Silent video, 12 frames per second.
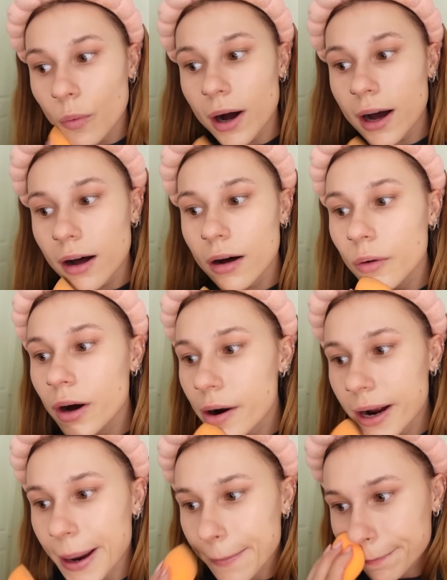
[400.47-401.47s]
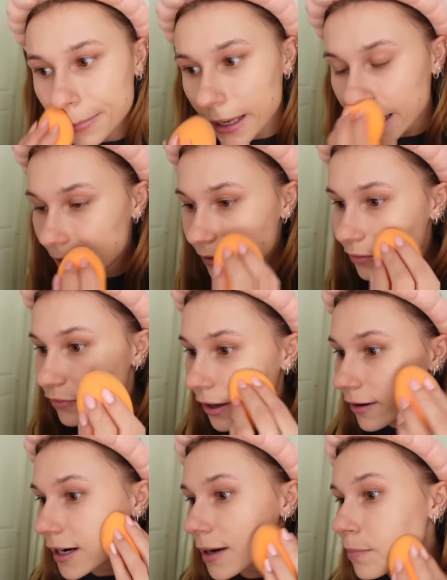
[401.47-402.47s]
wow, okay. It's
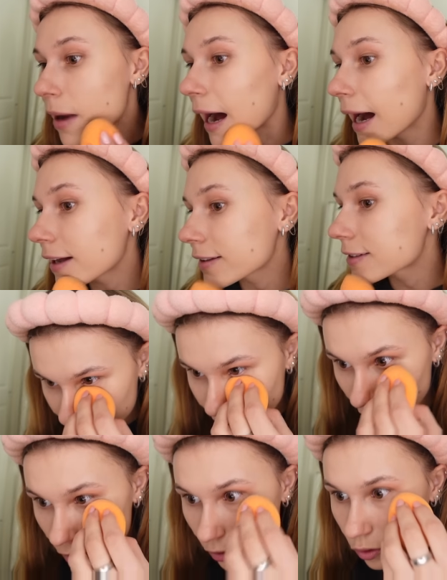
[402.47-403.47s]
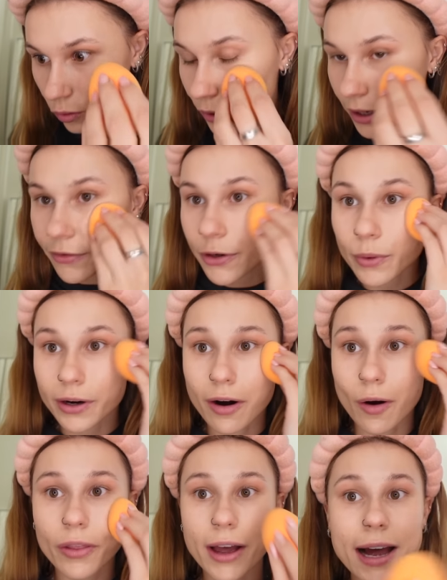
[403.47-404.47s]
very matte, so whatever you want to
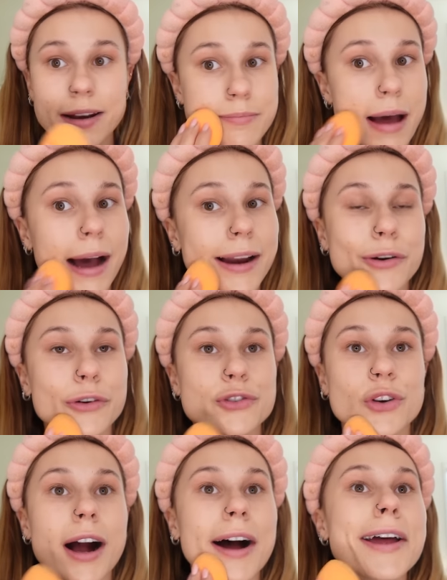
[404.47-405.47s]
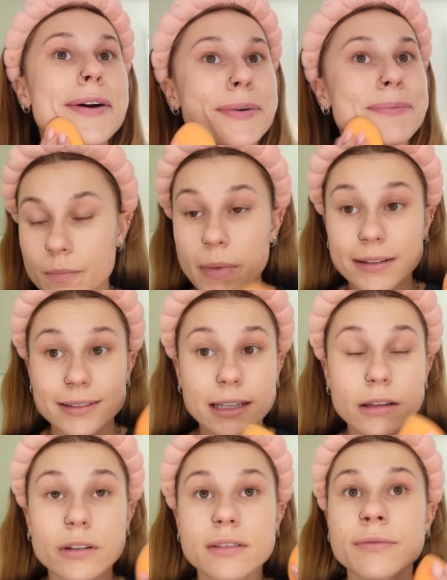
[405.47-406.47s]
call that, matte or dry. My skin
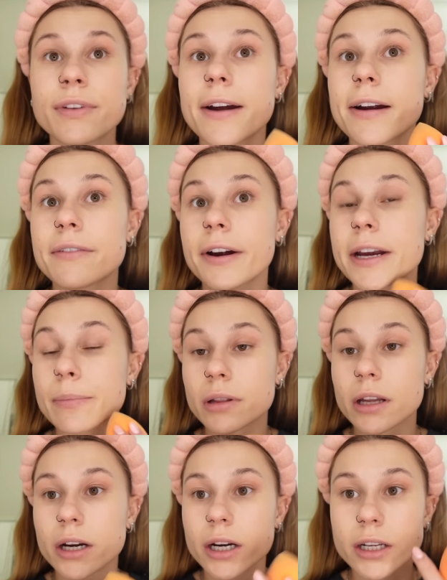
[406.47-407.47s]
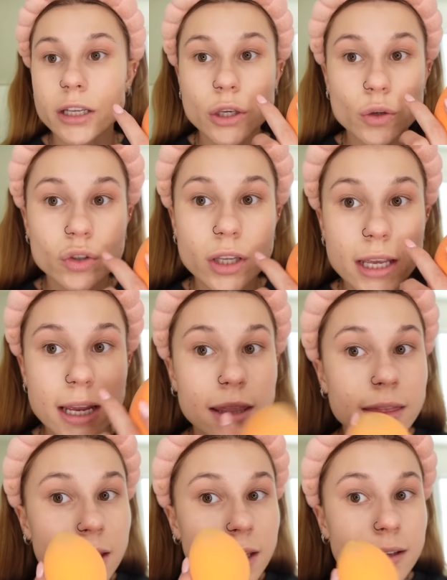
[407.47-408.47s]
looks very, very blurred. Usually
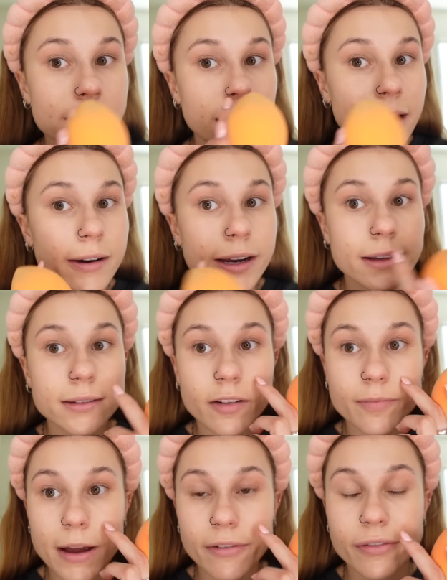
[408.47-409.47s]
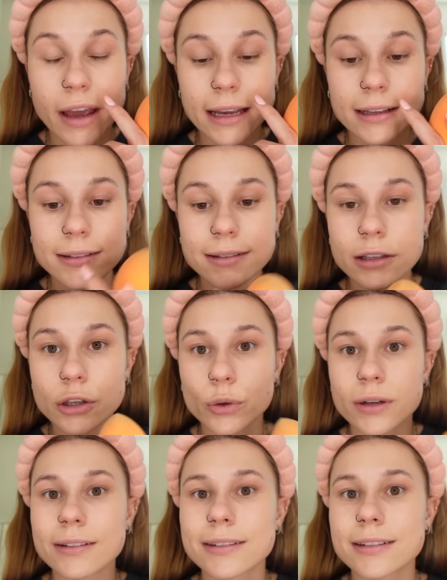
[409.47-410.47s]
in these areas of my face, you
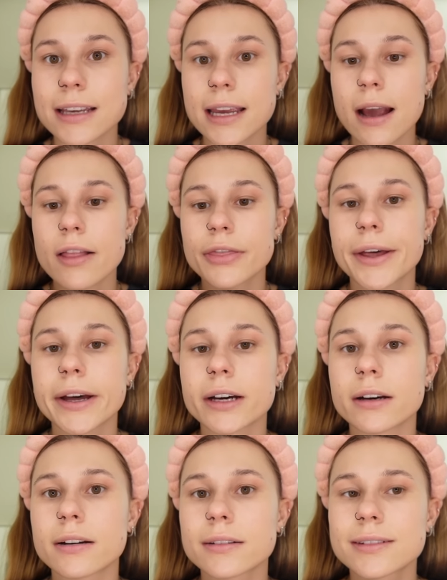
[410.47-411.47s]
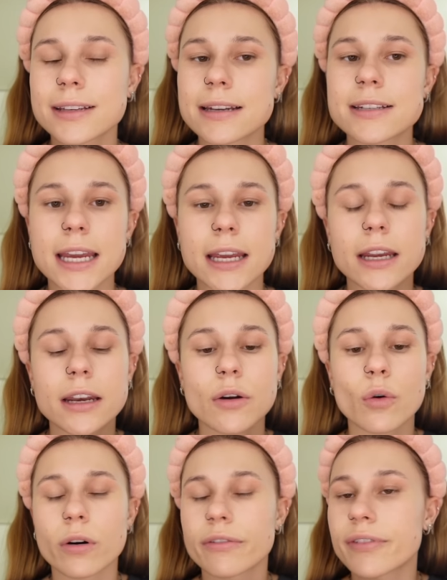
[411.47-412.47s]
can see the skin tint
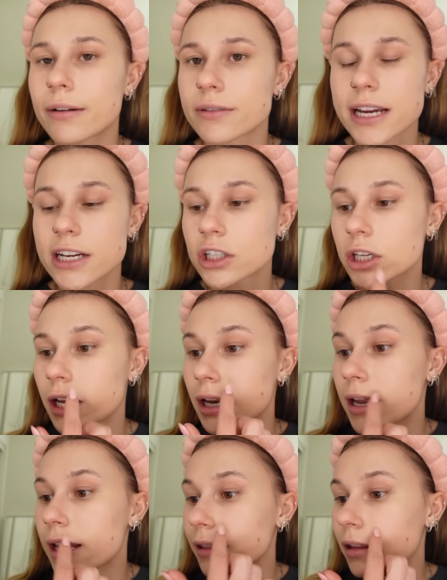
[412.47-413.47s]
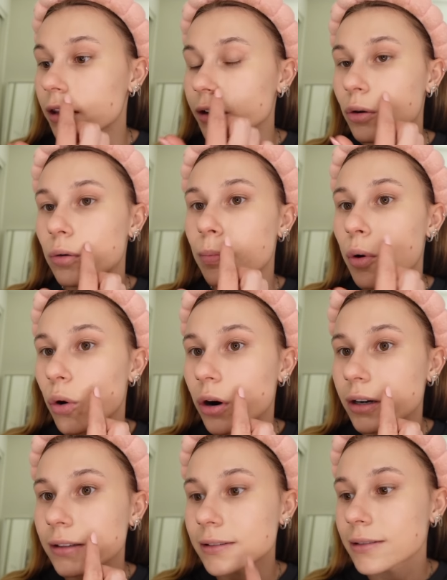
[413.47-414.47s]
or foundation in the little
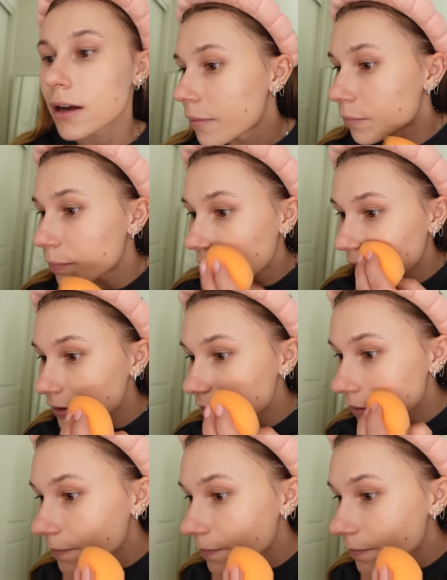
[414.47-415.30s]
pores, but